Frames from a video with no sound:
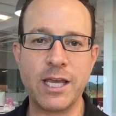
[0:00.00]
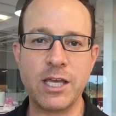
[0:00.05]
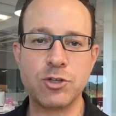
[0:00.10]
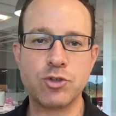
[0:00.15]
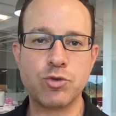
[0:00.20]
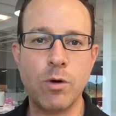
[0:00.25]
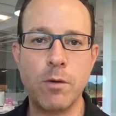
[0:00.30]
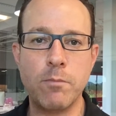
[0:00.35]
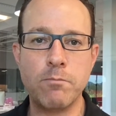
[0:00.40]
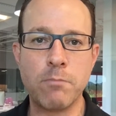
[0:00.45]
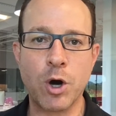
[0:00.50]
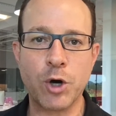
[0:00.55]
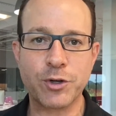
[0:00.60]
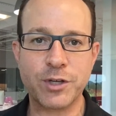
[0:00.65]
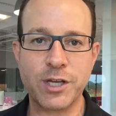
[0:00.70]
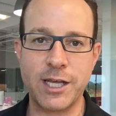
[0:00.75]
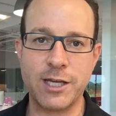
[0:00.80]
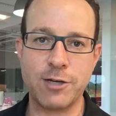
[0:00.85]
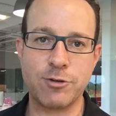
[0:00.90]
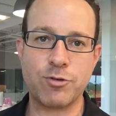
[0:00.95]
into a
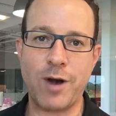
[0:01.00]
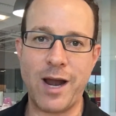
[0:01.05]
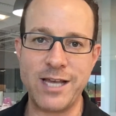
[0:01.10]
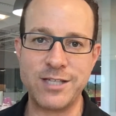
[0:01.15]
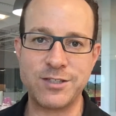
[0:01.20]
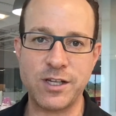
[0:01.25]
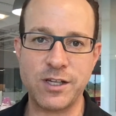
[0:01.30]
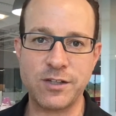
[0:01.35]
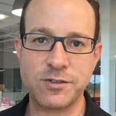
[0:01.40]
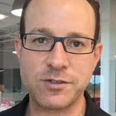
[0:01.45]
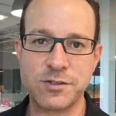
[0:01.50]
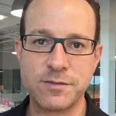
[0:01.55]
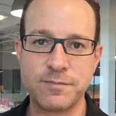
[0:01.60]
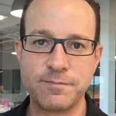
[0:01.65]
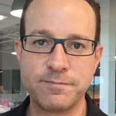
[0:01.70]
marketing crisis.